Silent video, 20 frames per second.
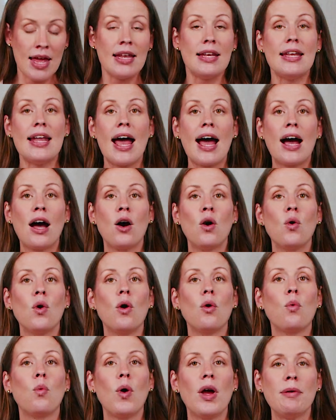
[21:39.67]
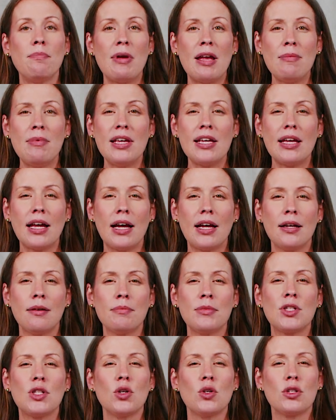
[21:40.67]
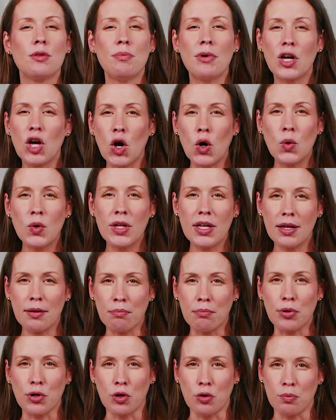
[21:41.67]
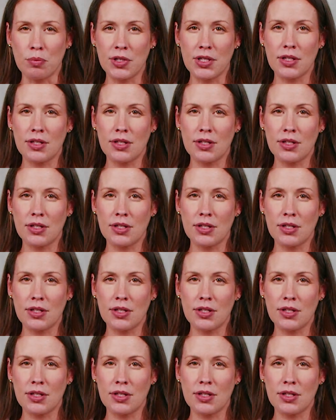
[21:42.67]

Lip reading: Now, when baby comes, those meconium poops.